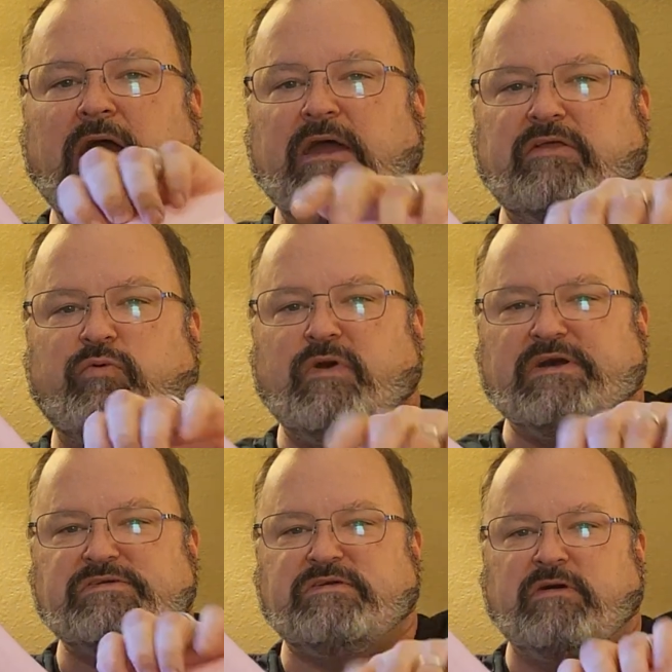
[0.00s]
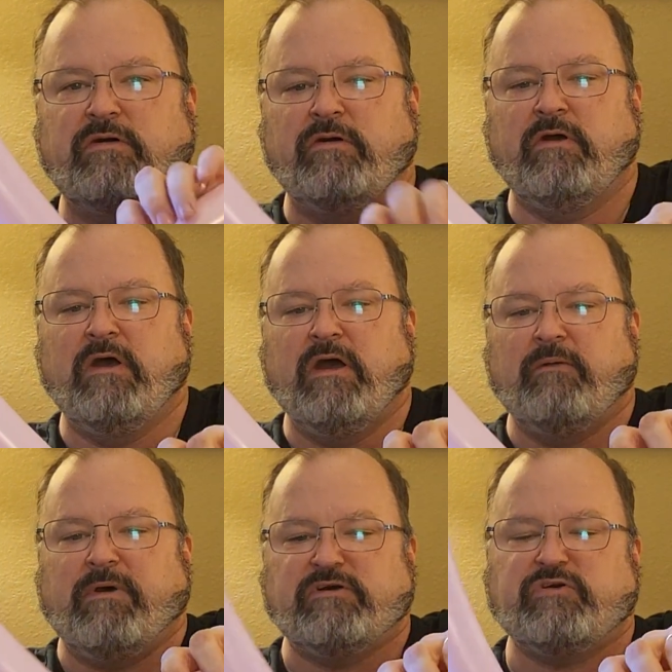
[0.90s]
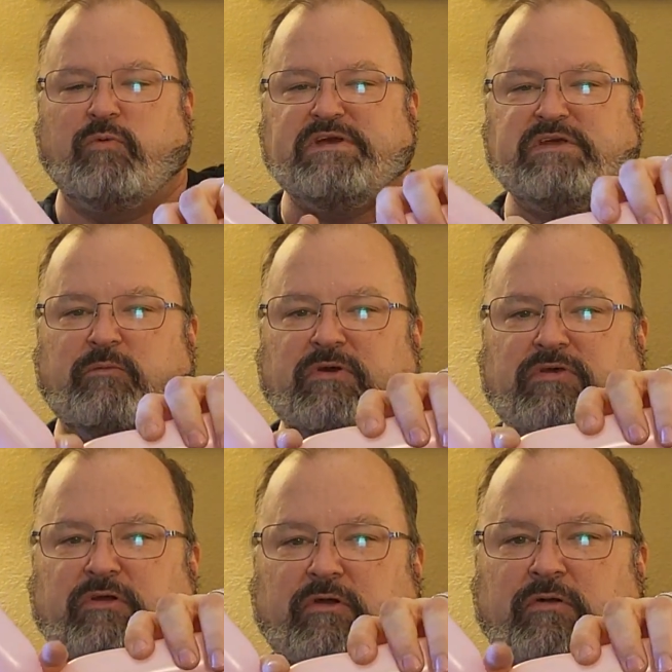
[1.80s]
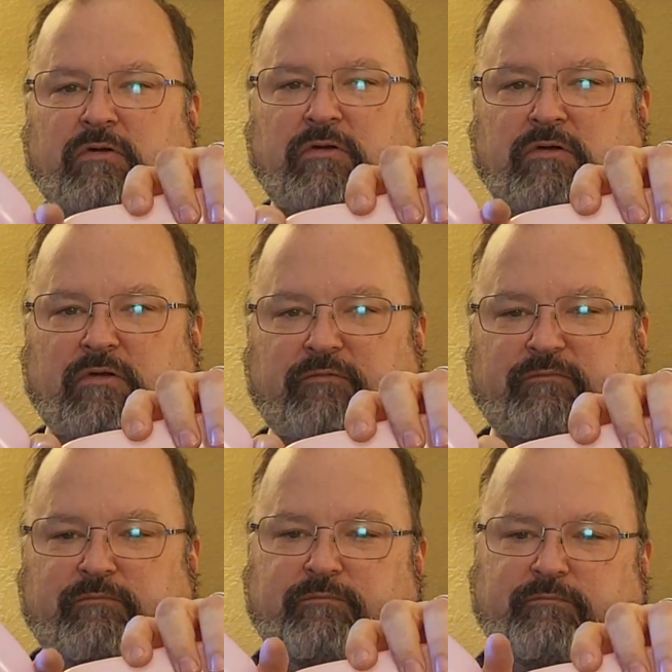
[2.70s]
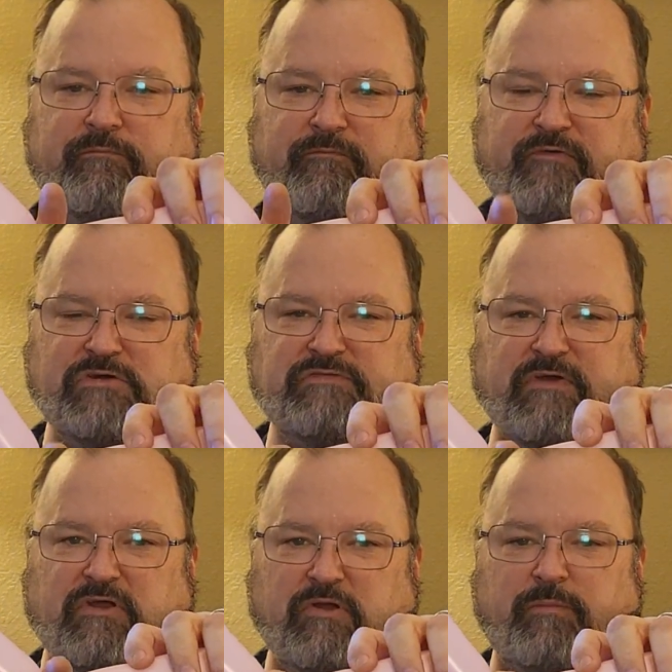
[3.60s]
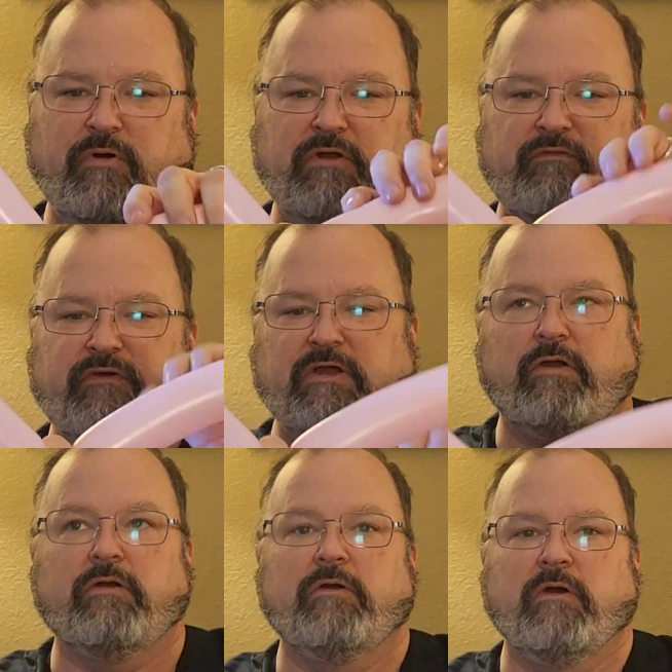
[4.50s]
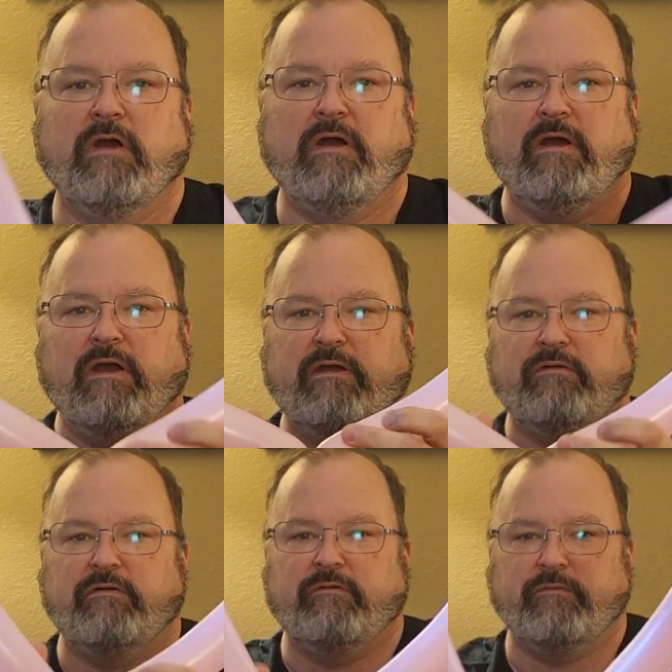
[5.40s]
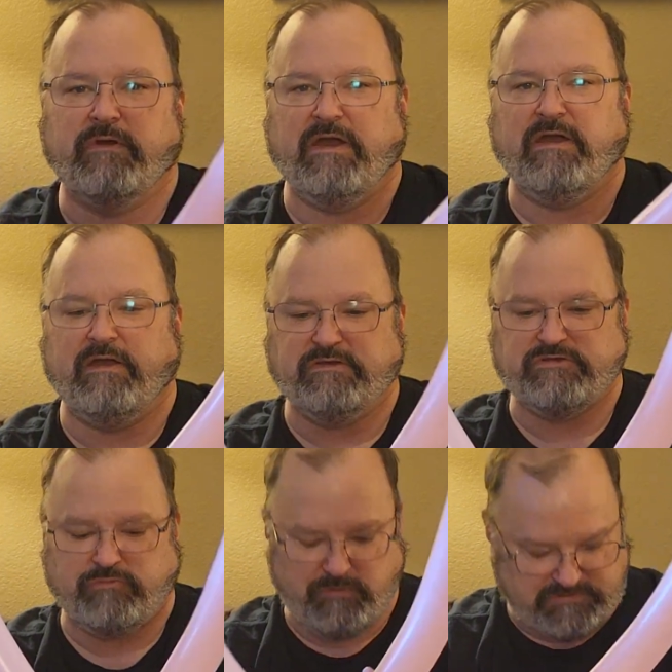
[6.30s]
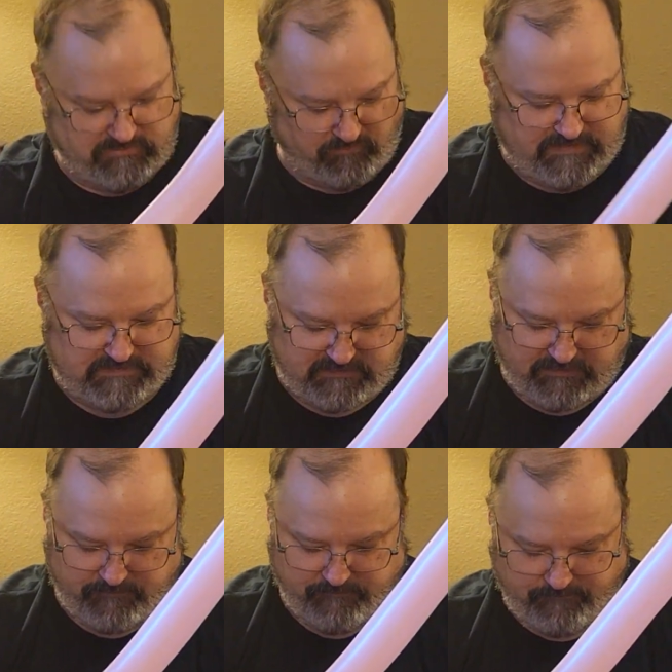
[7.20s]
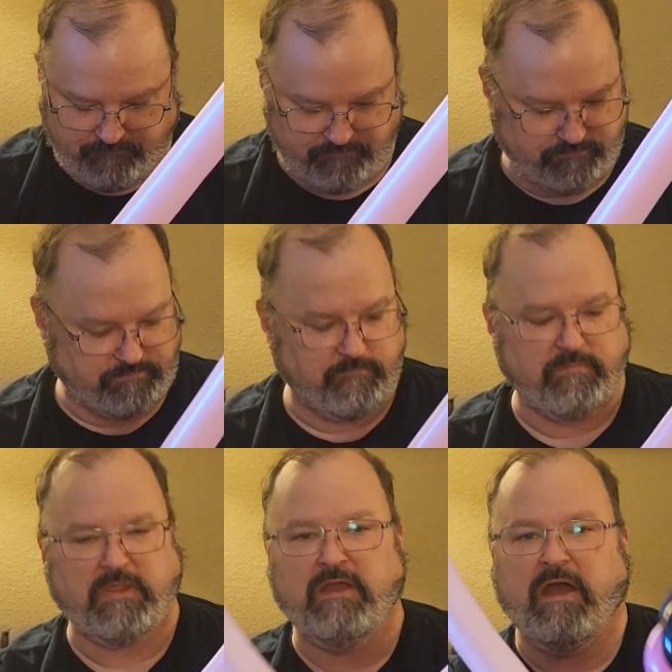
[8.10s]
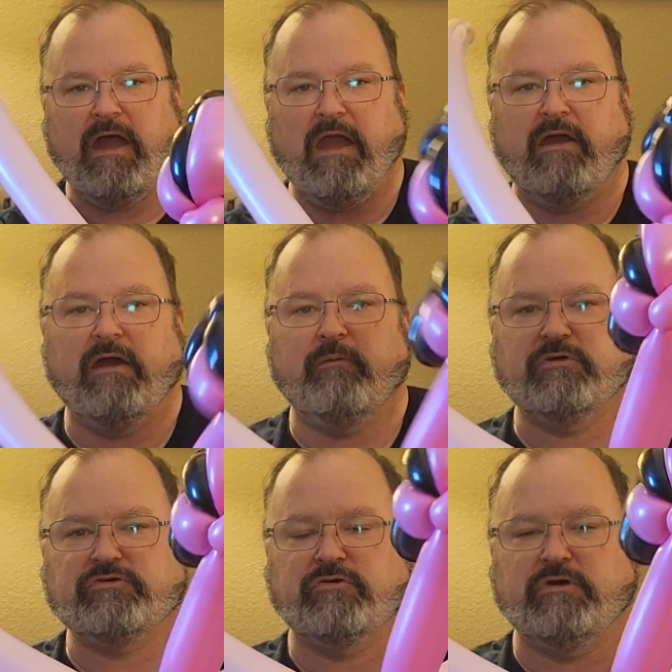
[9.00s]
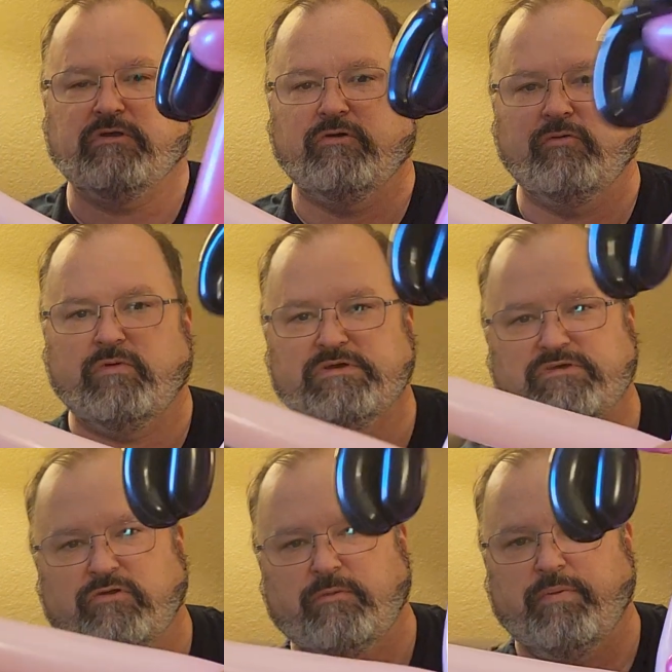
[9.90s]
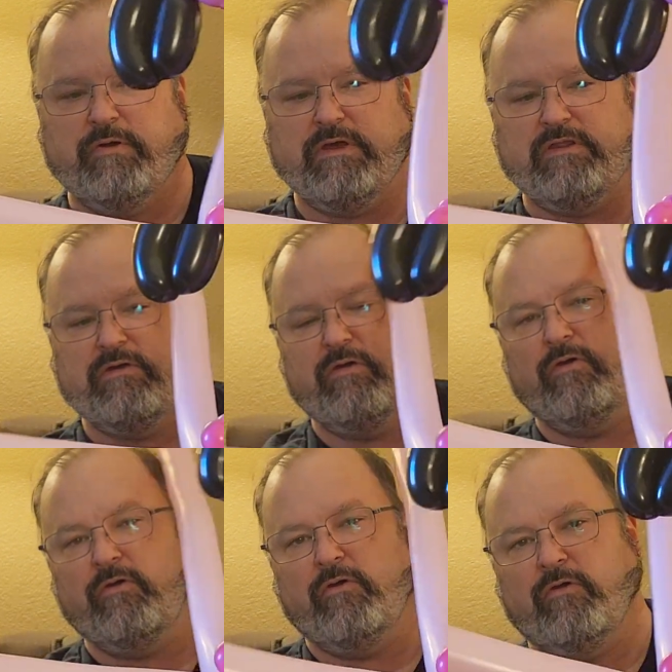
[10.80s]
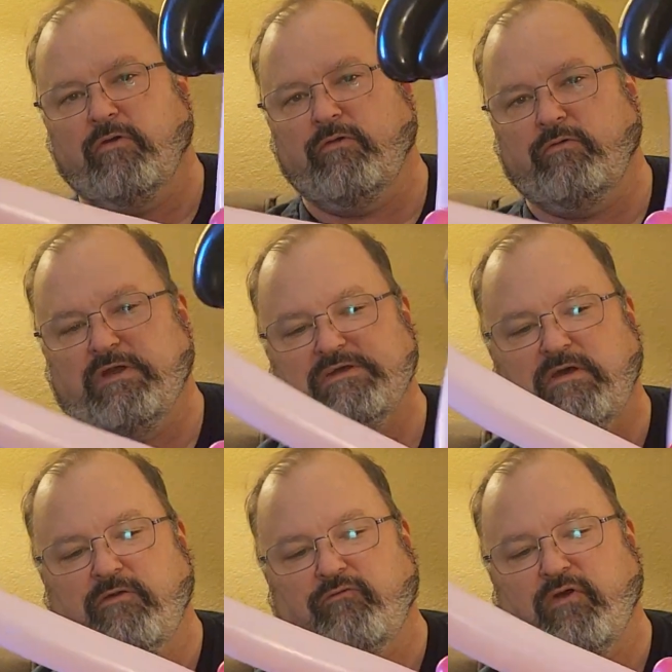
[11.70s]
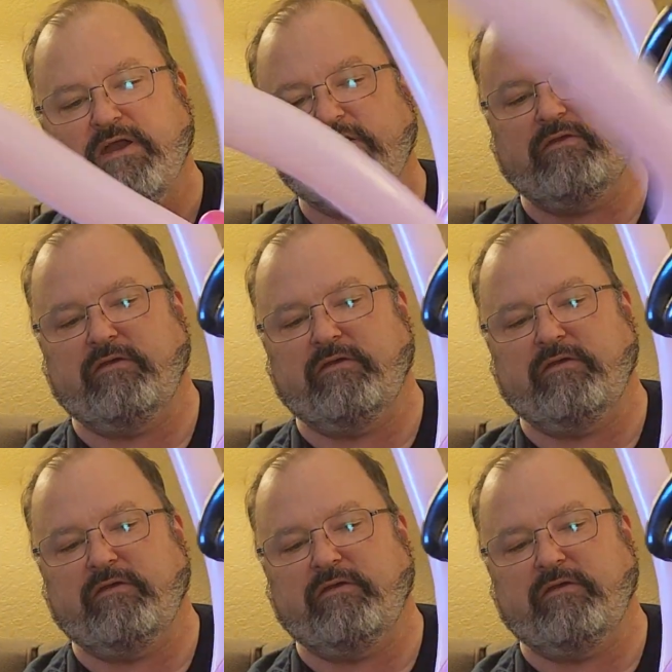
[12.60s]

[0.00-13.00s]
and twist while squeezing with your first finger, your pointer finger, and just twist it right there. And what you're going to do is you're going to put it in right